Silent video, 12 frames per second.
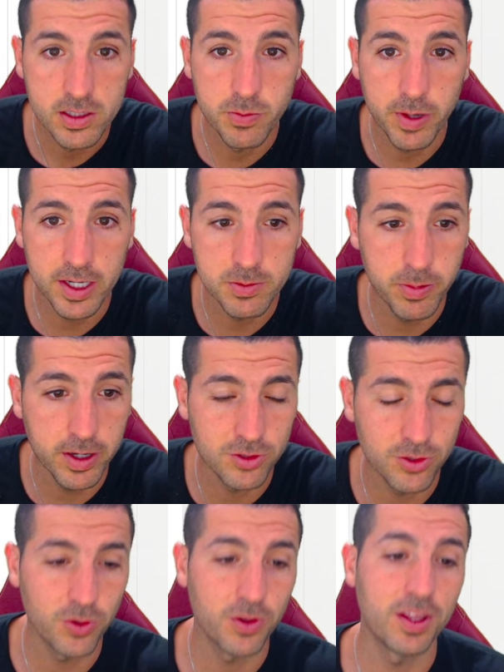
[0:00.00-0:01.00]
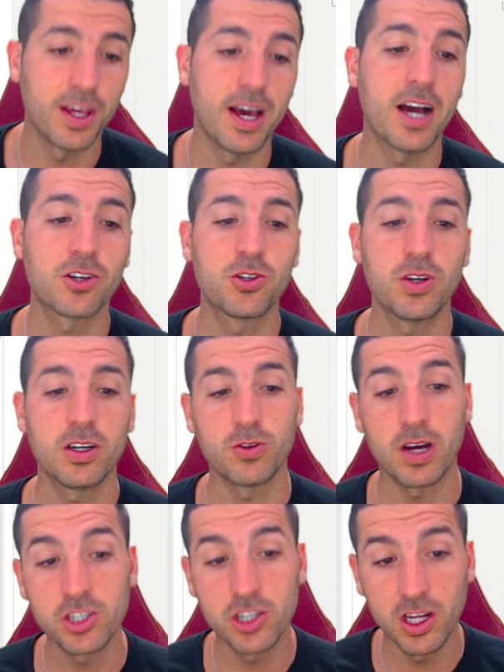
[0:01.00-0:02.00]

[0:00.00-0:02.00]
Spa. So actually